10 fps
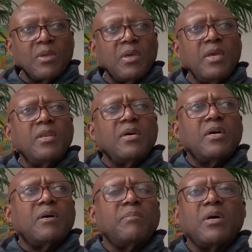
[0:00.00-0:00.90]
in
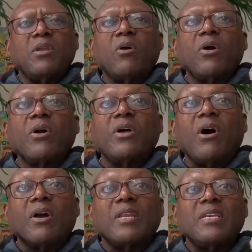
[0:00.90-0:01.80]
our
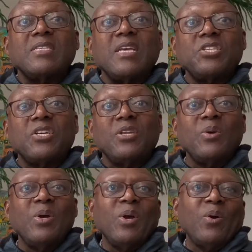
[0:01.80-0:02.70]
organization,
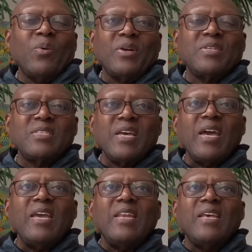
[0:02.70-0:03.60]
we are
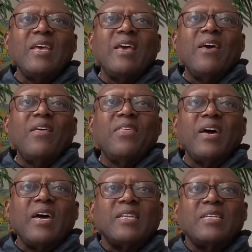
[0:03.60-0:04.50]
saying
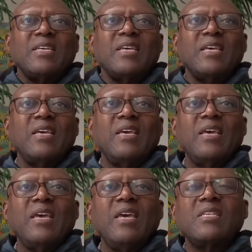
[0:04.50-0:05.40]
that
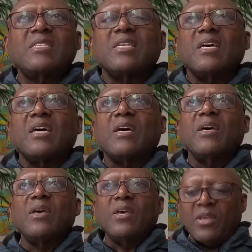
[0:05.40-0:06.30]
it's
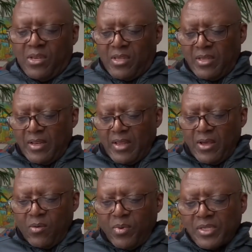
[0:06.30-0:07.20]

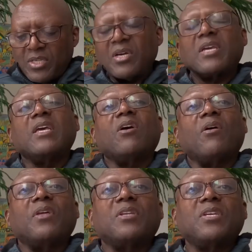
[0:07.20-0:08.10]
we're taking
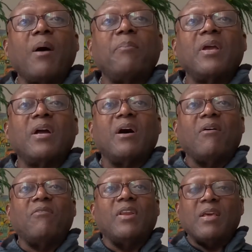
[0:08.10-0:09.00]
on the topic
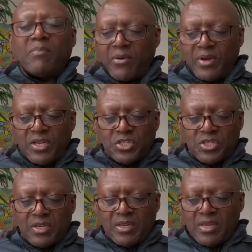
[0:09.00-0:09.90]
of liberation,